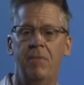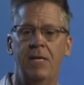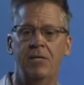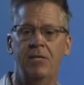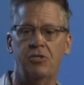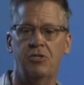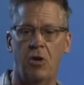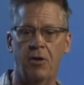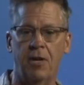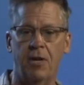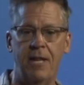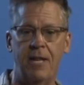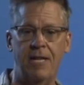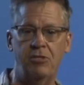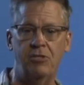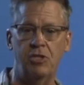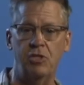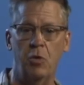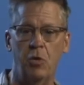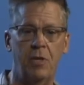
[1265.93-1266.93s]
Started out
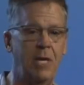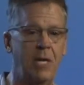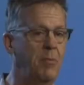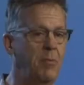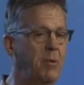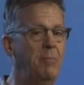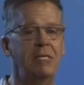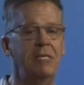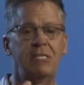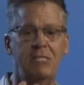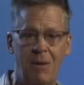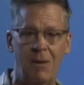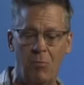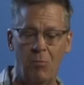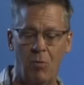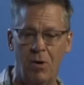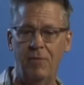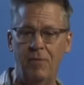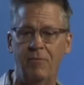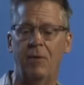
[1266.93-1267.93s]
just knowing he would be
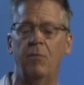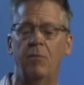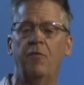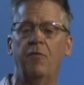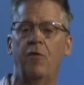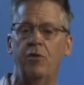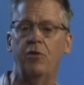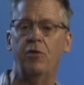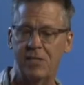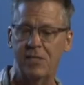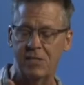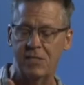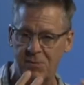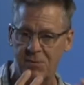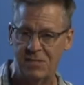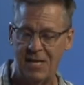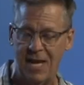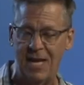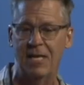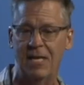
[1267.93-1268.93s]
someone, then referred to as the
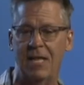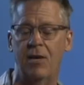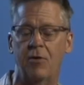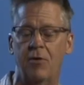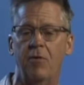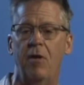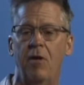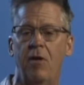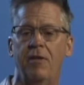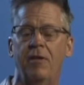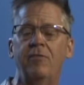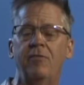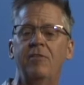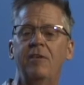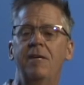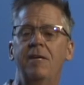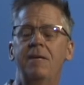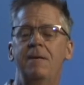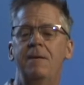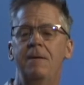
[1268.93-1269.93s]
Messiah later and all this.
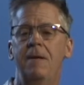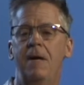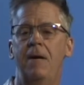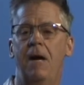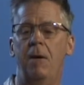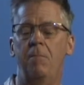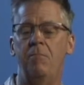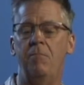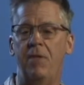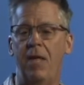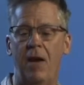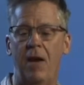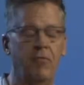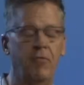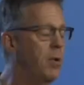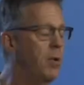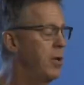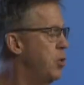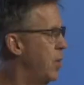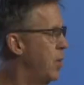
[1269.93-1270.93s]
Um,
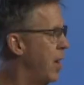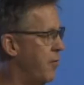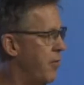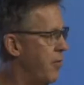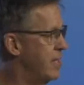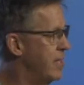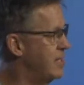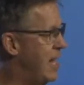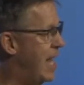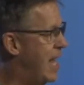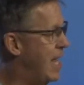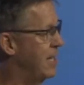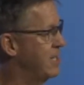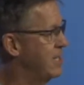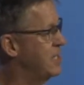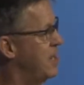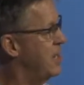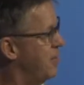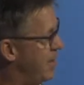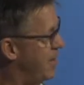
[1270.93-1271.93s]
everyone who ever has died
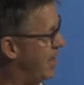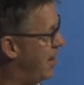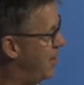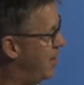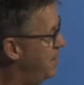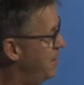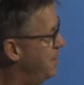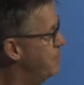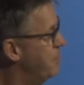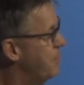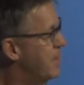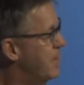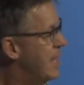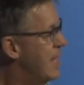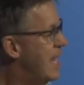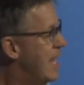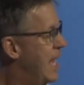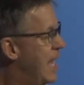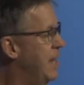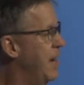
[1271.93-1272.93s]
is there now,
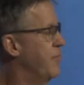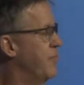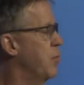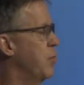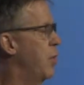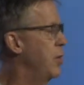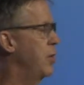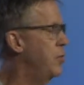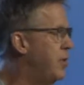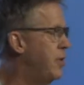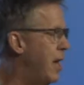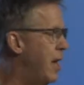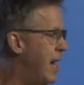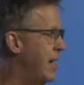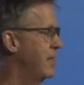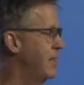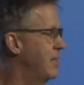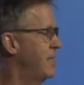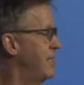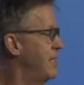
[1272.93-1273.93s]
and everyone who
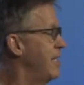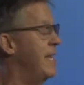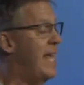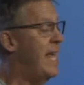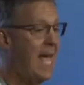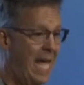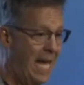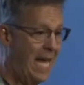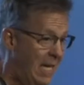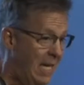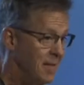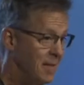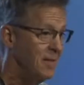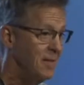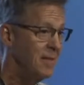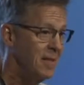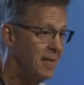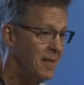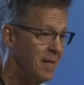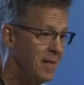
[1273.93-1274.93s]
dies today
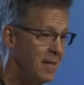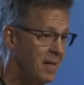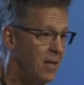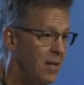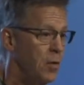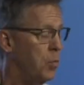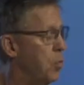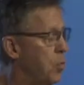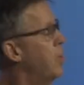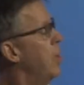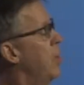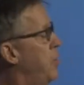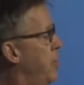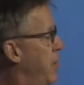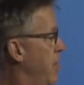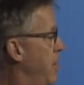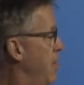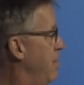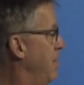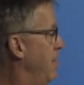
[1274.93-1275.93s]
will go
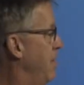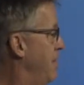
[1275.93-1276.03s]
there.